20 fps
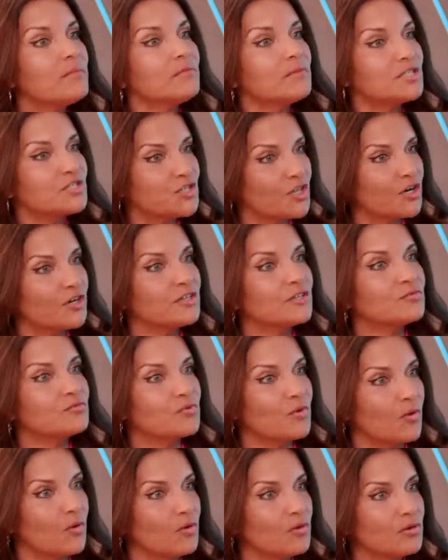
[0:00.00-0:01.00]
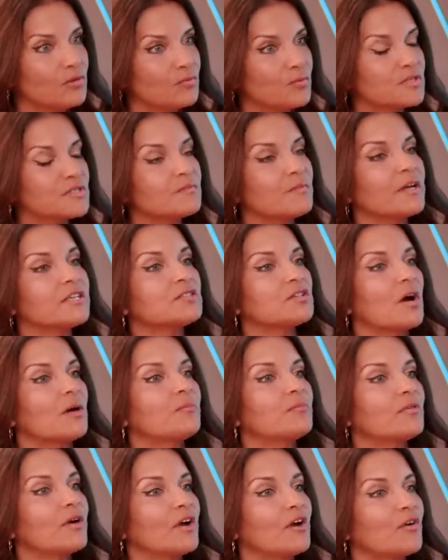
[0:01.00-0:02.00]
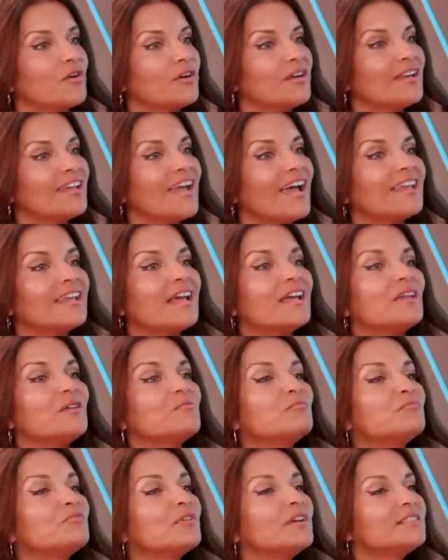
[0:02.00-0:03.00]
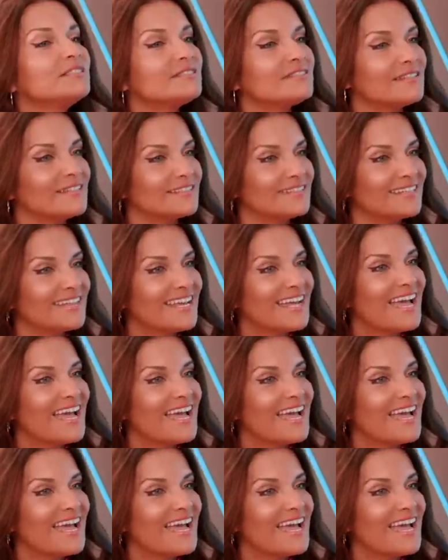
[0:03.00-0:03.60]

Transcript: maternal role was my top priority and I embraced it.